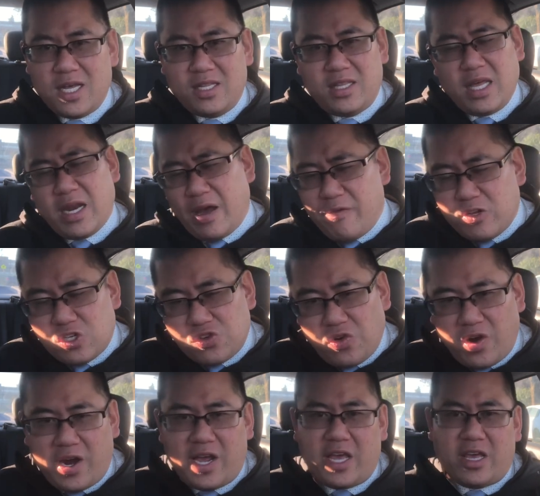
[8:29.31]
Then I would
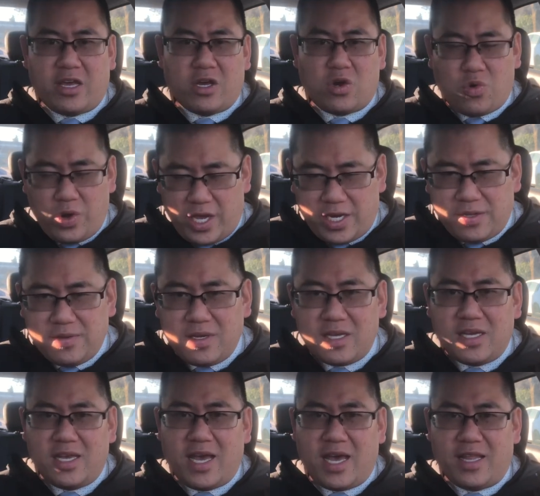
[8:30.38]
try Quinn,
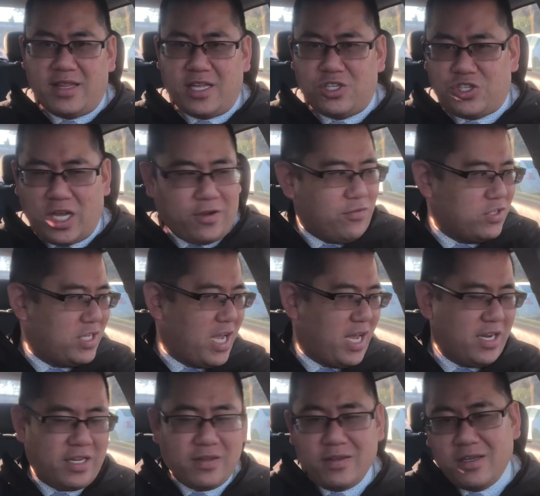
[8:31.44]
and then Jake
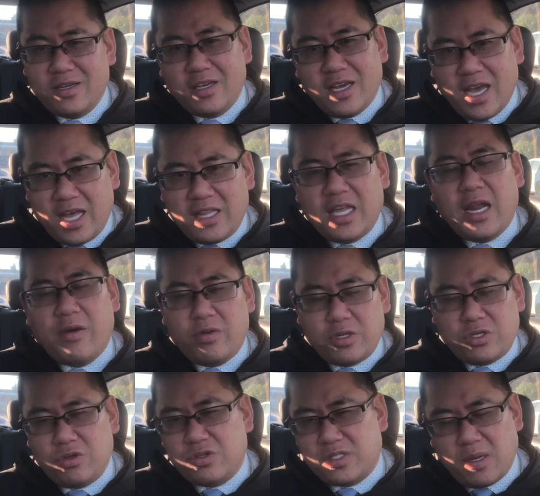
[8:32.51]
Virtanen, and then I would
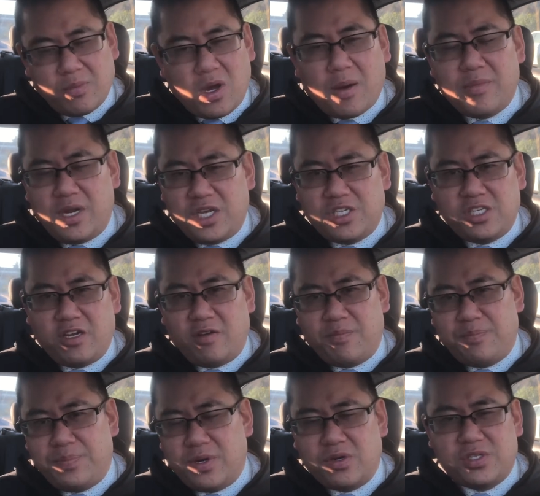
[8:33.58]
do some combination of
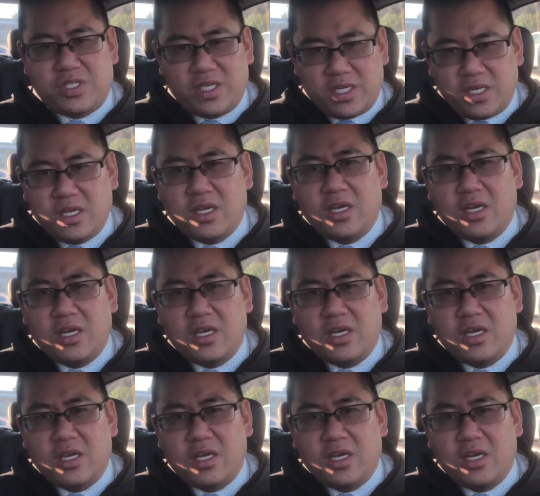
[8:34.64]
Pearson,